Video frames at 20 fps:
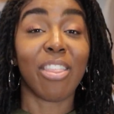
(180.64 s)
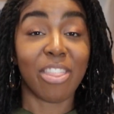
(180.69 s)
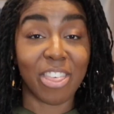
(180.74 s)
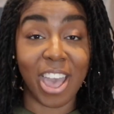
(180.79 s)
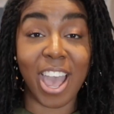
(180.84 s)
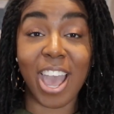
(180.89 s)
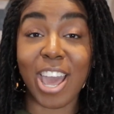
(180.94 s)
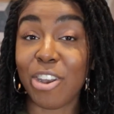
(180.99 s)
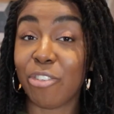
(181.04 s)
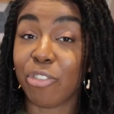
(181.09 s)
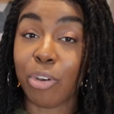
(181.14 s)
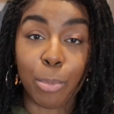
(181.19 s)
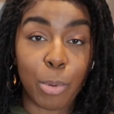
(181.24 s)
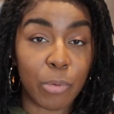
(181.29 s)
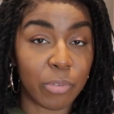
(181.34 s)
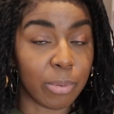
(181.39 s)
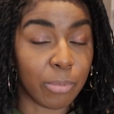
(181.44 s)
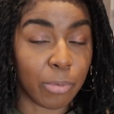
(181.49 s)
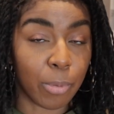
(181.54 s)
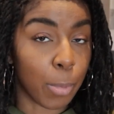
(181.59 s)
then
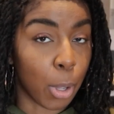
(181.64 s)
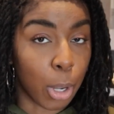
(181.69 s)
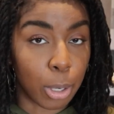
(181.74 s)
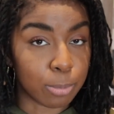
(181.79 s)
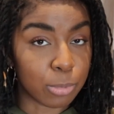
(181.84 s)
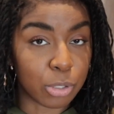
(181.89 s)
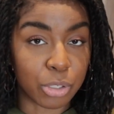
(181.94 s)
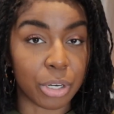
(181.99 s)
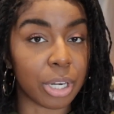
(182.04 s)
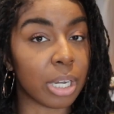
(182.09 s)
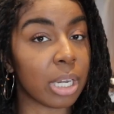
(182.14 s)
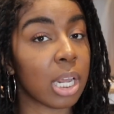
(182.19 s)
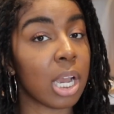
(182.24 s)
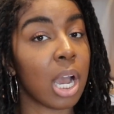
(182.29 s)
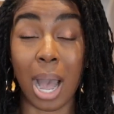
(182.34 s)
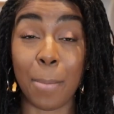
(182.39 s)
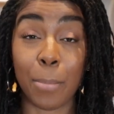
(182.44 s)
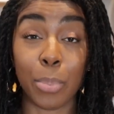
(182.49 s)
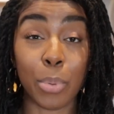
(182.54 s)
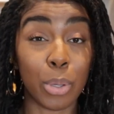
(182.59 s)
remove them from your home screen.
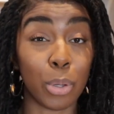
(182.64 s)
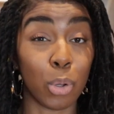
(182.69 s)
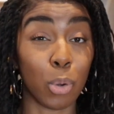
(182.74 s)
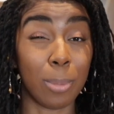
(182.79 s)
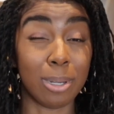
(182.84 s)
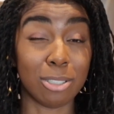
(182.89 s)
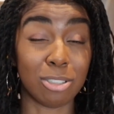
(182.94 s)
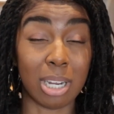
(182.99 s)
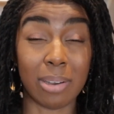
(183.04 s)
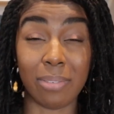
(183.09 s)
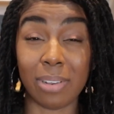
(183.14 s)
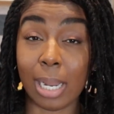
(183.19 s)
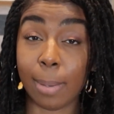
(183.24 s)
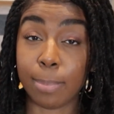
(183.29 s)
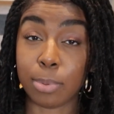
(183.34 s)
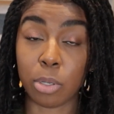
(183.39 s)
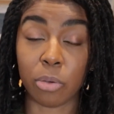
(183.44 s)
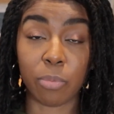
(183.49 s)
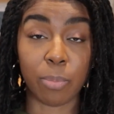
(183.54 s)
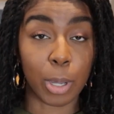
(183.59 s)
I'm booting all my travel
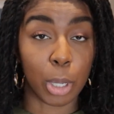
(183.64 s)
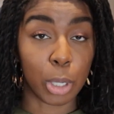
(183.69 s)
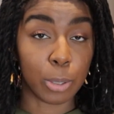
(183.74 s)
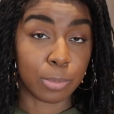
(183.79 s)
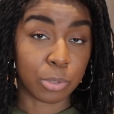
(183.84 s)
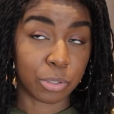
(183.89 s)
apps off my home